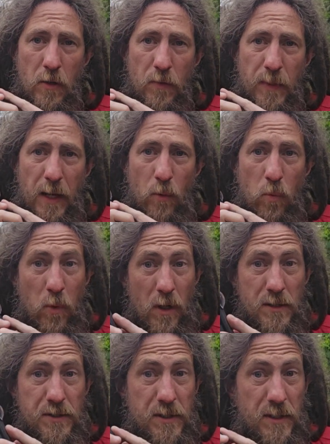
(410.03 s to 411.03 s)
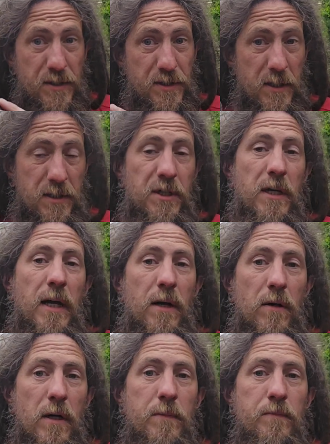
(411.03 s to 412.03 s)
there was a stitching
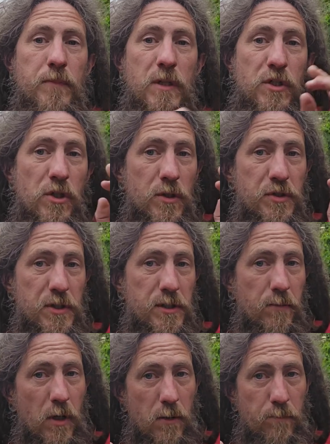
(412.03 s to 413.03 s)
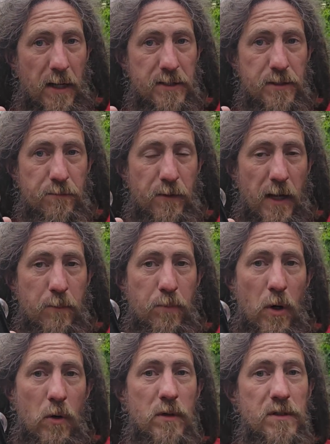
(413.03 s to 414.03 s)
error just as I'm going past the
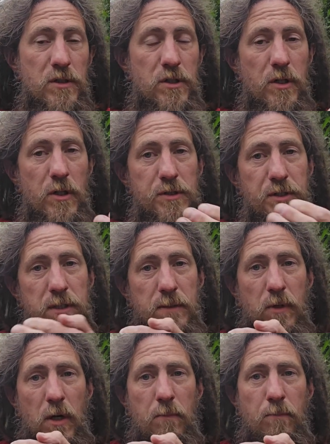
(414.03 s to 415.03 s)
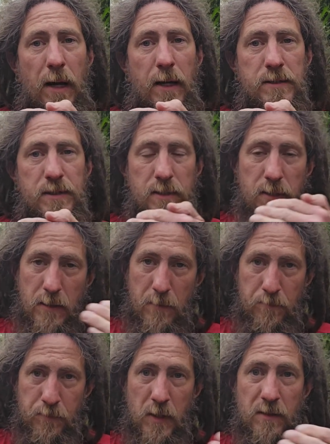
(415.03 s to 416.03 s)
flagpole and just as I'm going past
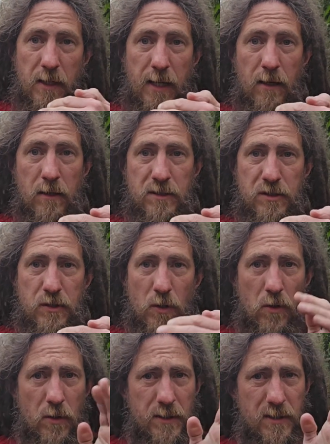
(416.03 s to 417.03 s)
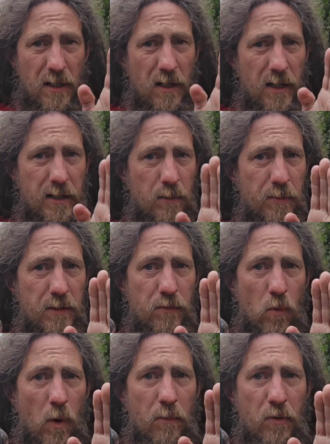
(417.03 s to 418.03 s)
the garage door. There's a little bit of a
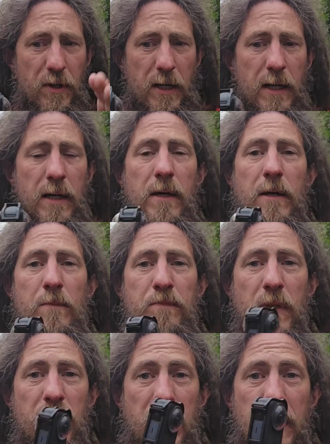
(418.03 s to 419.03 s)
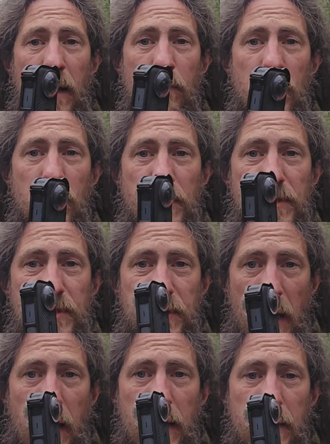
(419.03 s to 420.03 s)
wobble there. The camera was
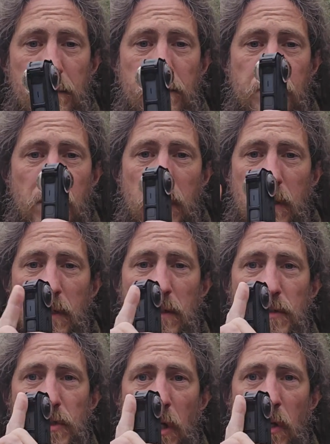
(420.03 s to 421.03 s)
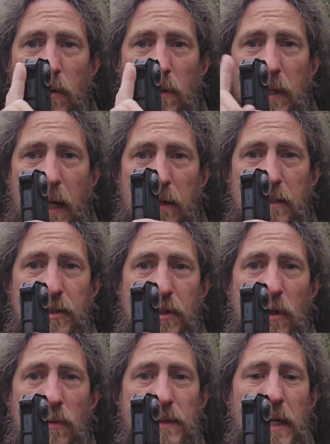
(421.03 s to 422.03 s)
set, so garage
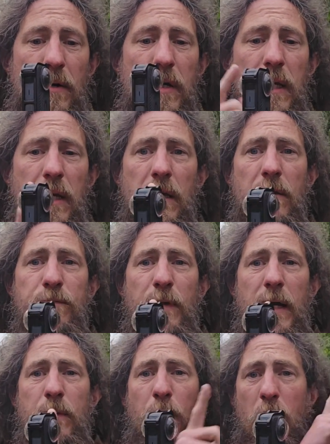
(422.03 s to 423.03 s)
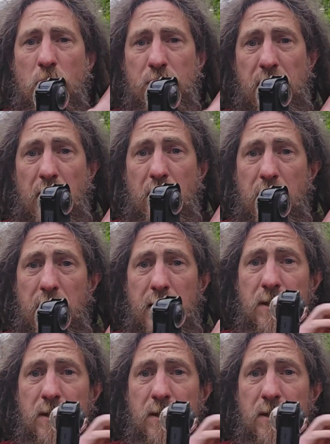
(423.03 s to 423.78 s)
door was out here, flagpole was out here,